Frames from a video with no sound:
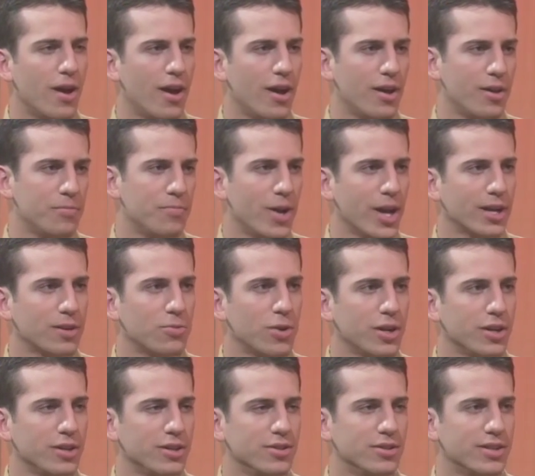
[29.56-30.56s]
Mike, why
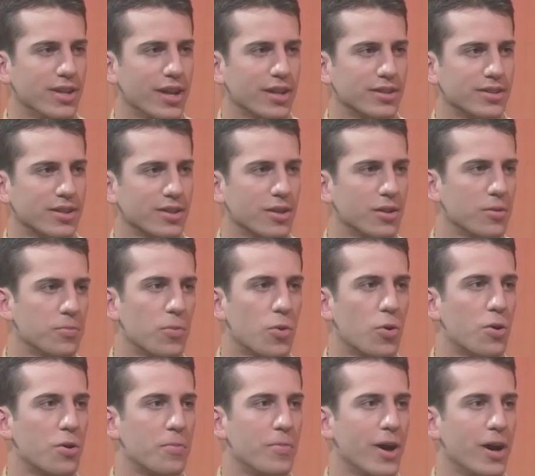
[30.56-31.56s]
don't you tell us a little
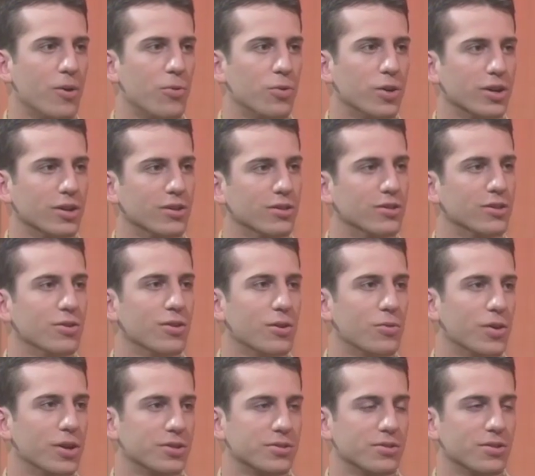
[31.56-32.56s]
more about what you do at
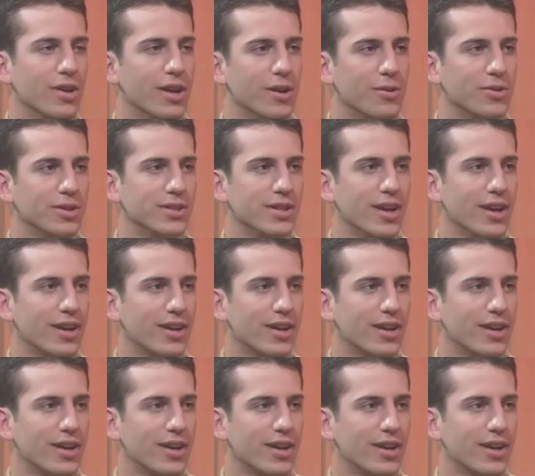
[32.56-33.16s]
Western Iowa Tech?